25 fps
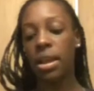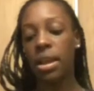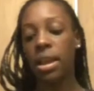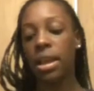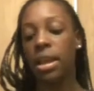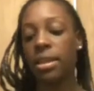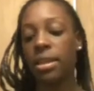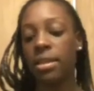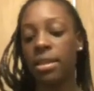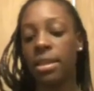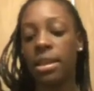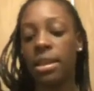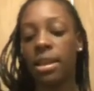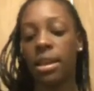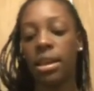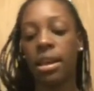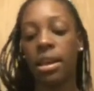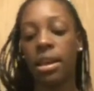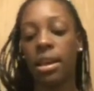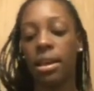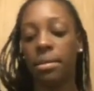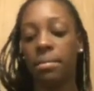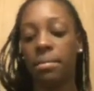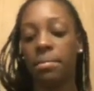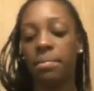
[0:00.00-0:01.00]
And
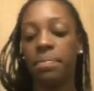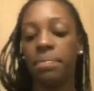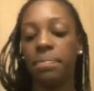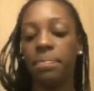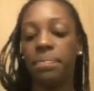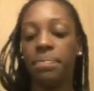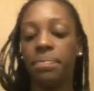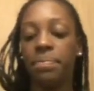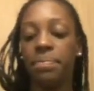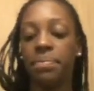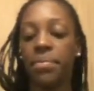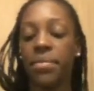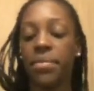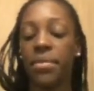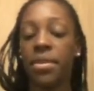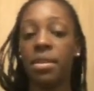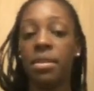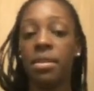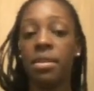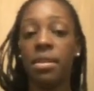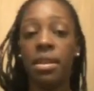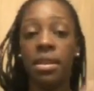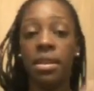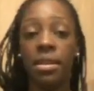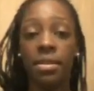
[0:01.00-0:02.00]

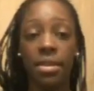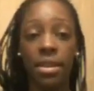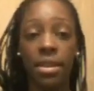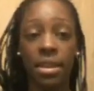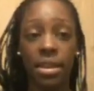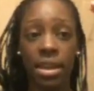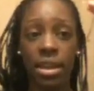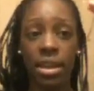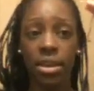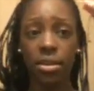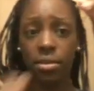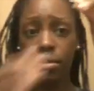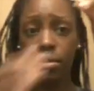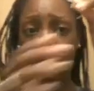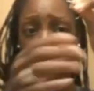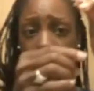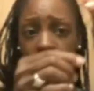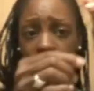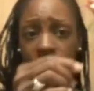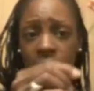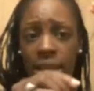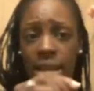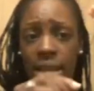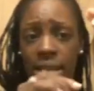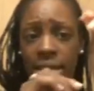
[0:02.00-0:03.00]
the needle,
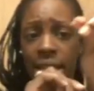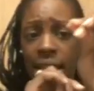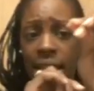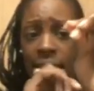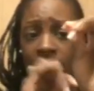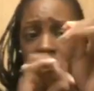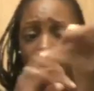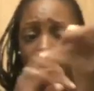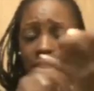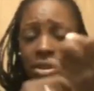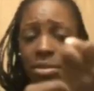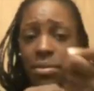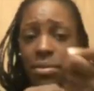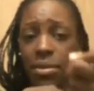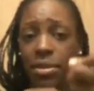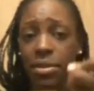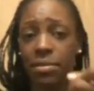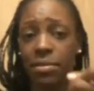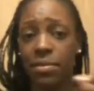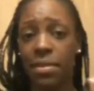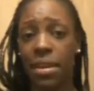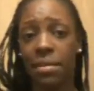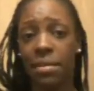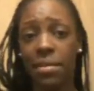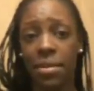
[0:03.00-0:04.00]
it has actually worked
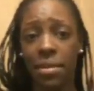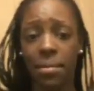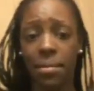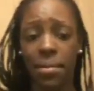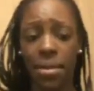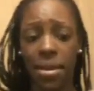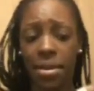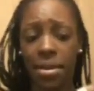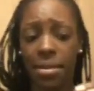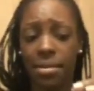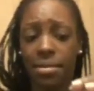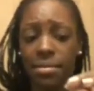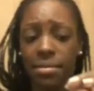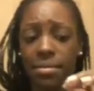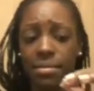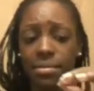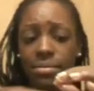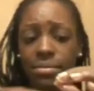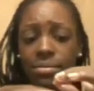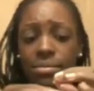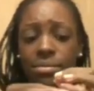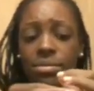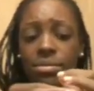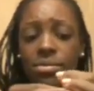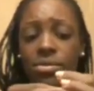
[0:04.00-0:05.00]
very well.
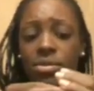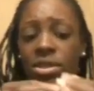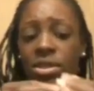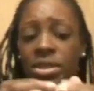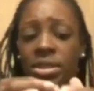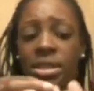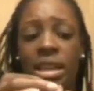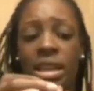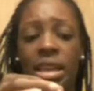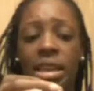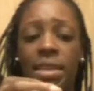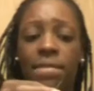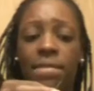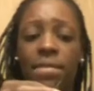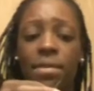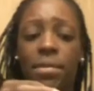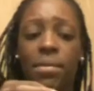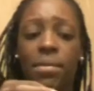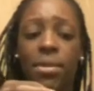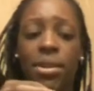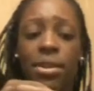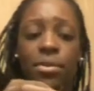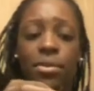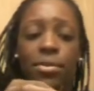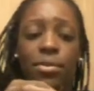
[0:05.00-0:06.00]
Just like if you
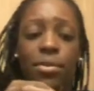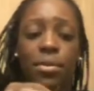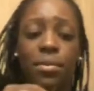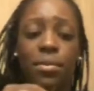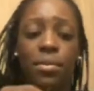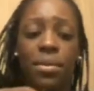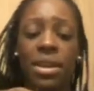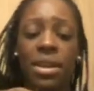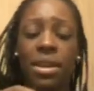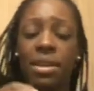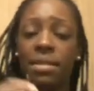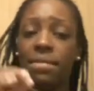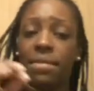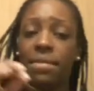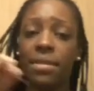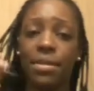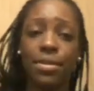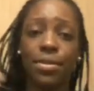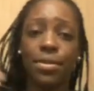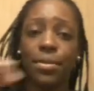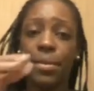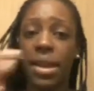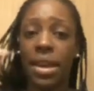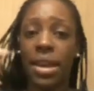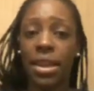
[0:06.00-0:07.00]
were to do a weave and
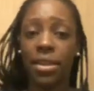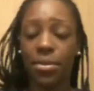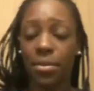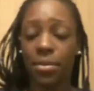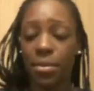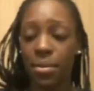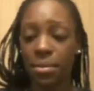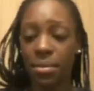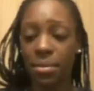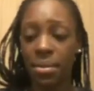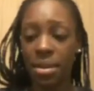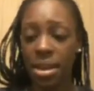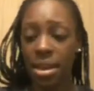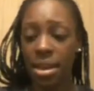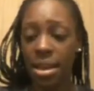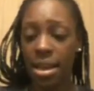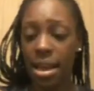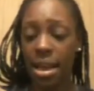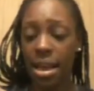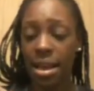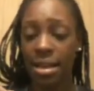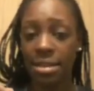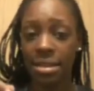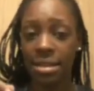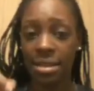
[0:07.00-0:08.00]
thread it through,
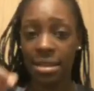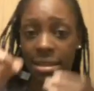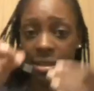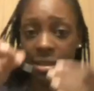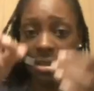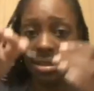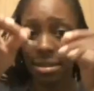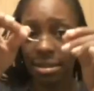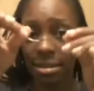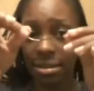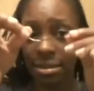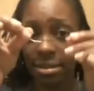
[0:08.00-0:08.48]
I just